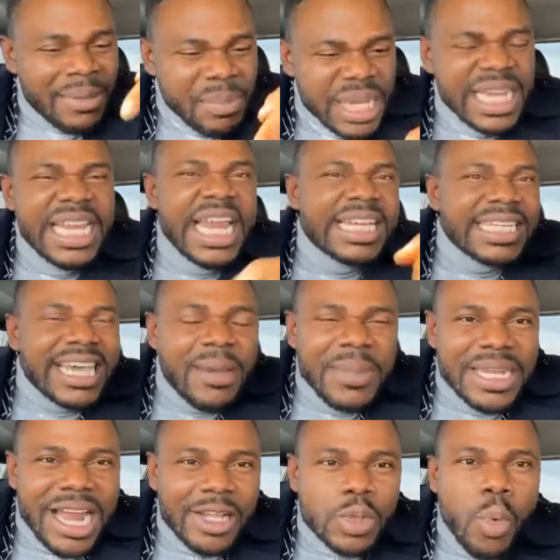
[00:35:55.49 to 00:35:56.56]
coming in and
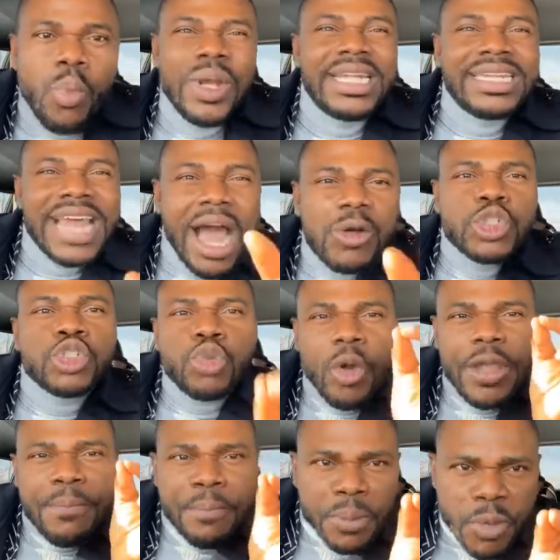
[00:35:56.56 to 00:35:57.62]
coming out without
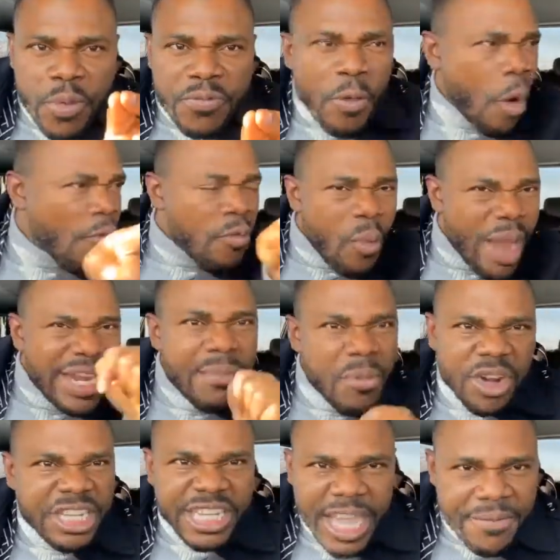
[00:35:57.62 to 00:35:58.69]
showing proof of where
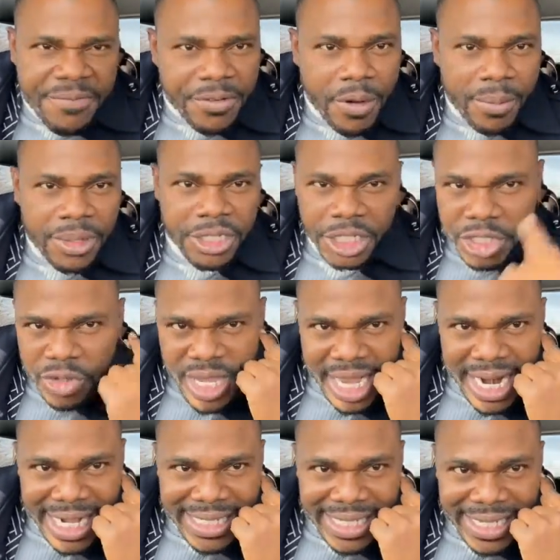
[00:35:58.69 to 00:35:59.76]
the money came from. Did you
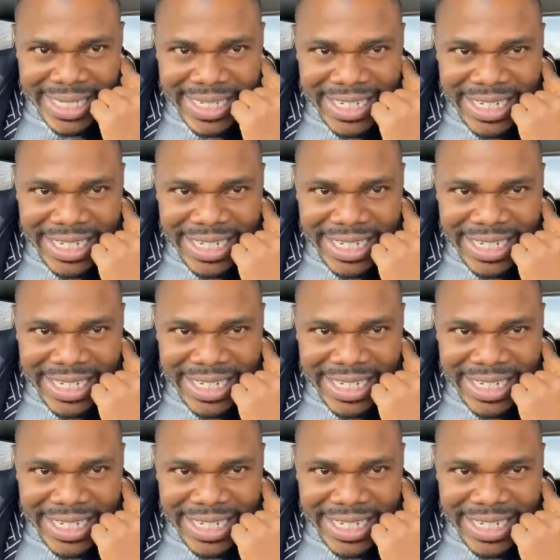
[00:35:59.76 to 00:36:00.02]
hear that?